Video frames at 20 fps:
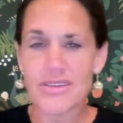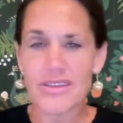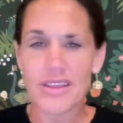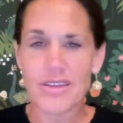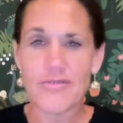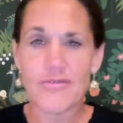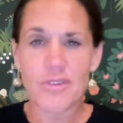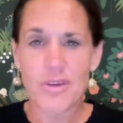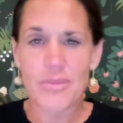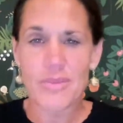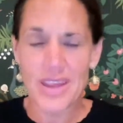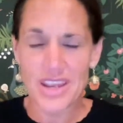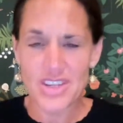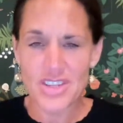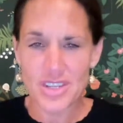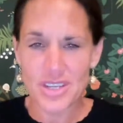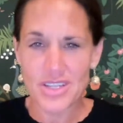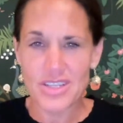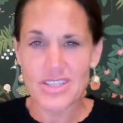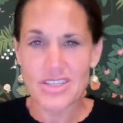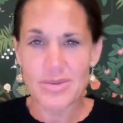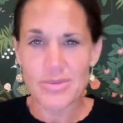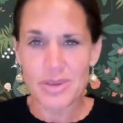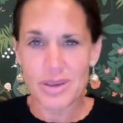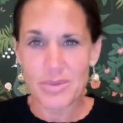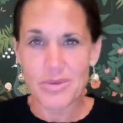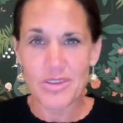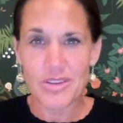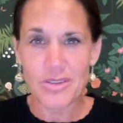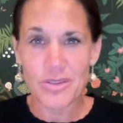information to be
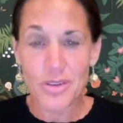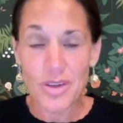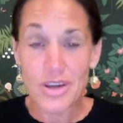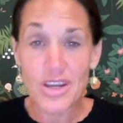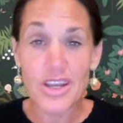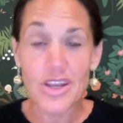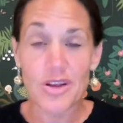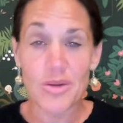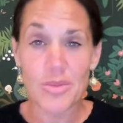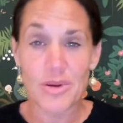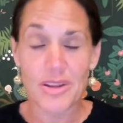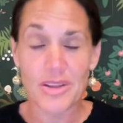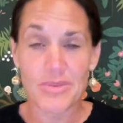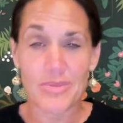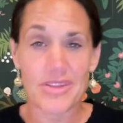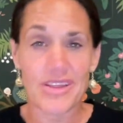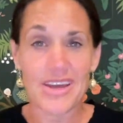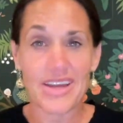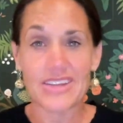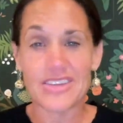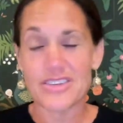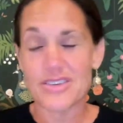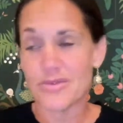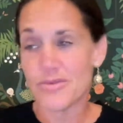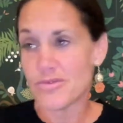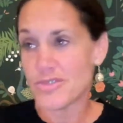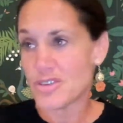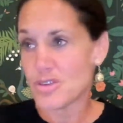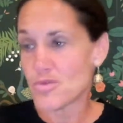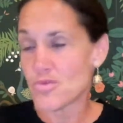able to look at your bottom line,
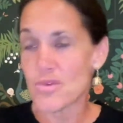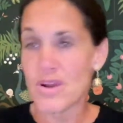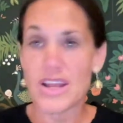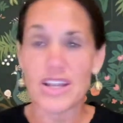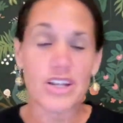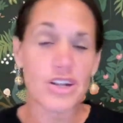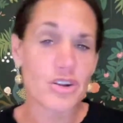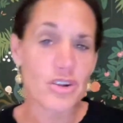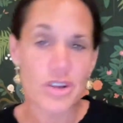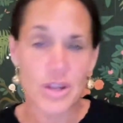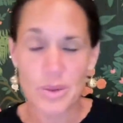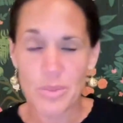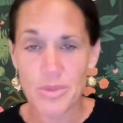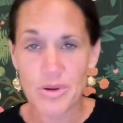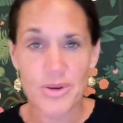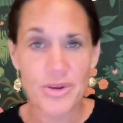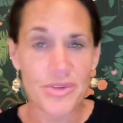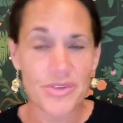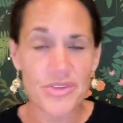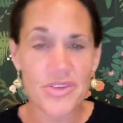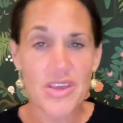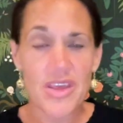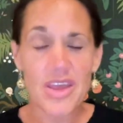to run your numbers